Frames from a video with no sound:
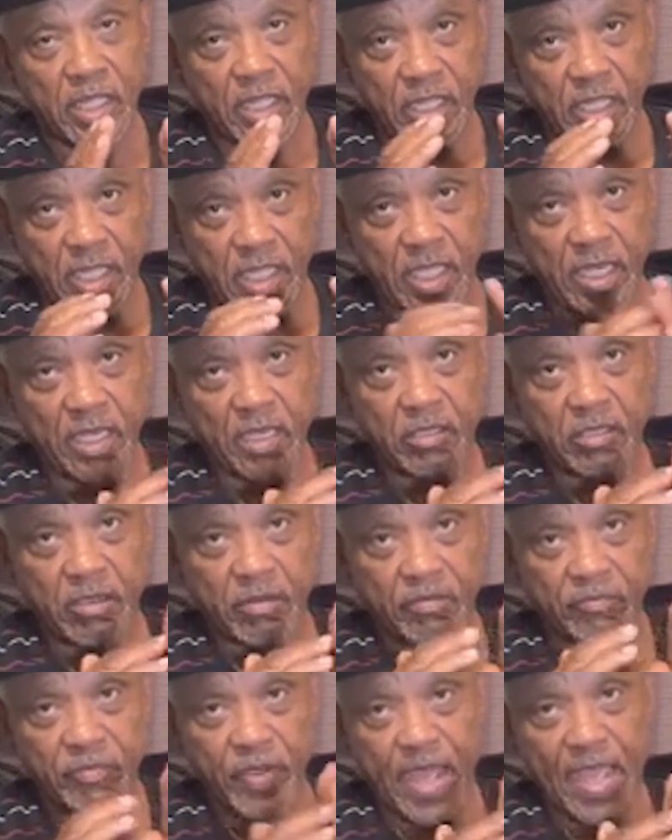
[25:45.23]
get into
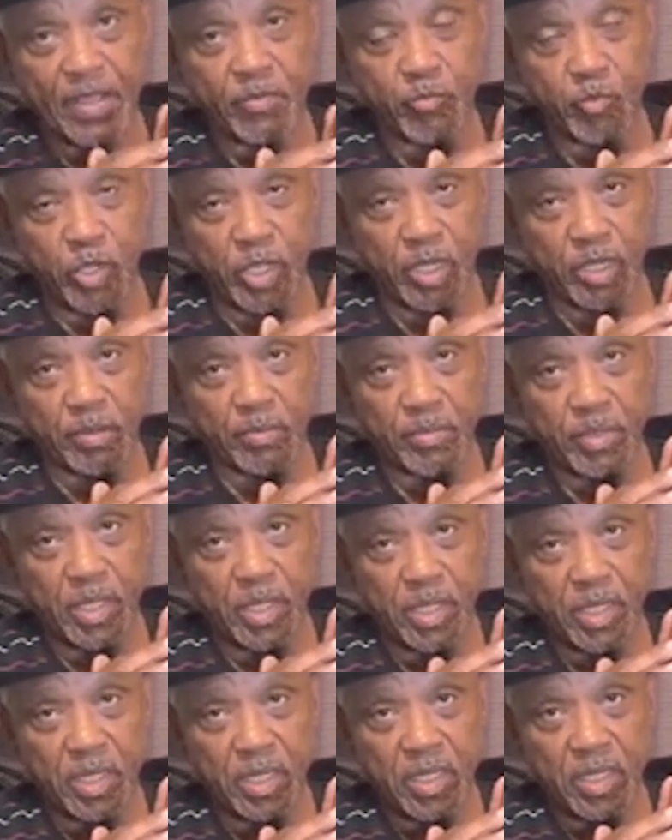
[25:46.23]
a fight with him,
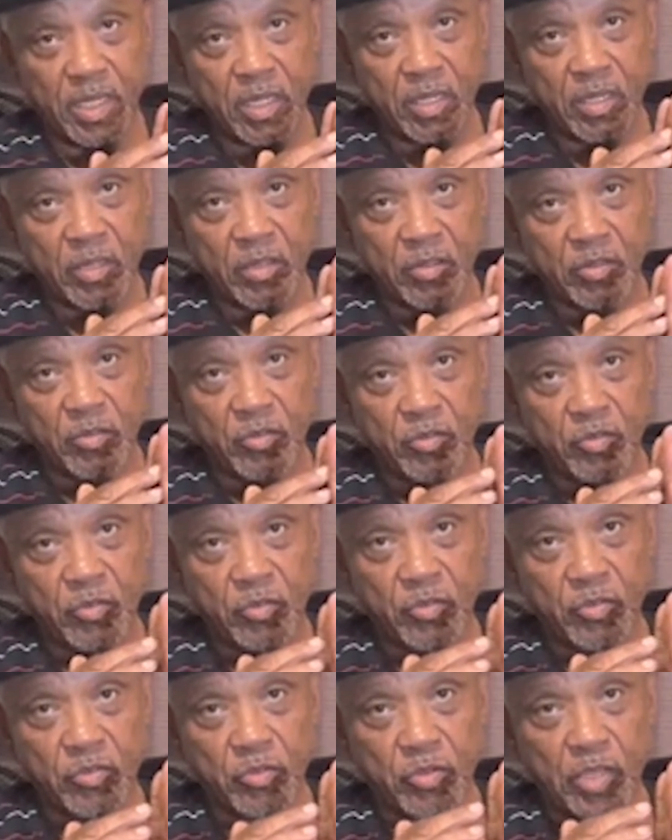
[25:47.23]

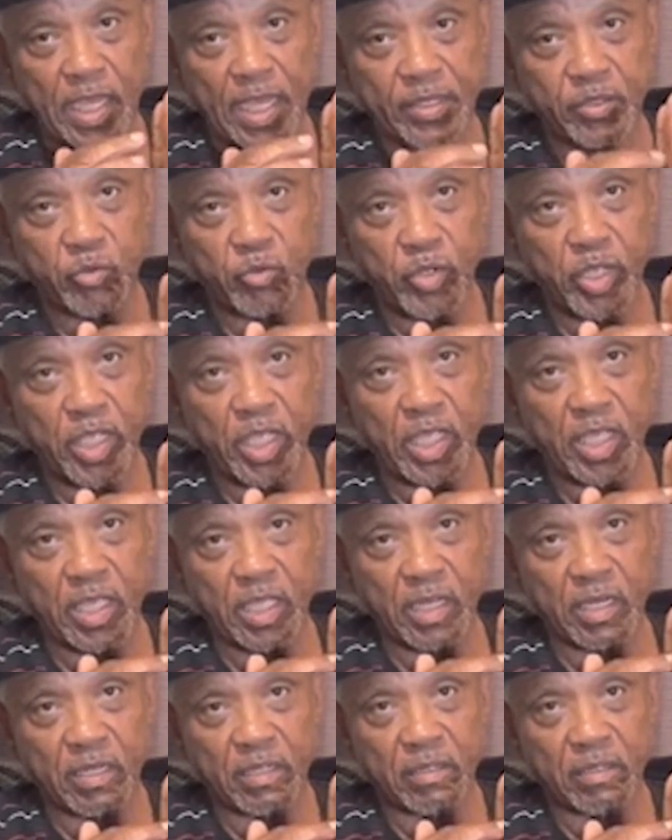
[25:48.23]
you got to win.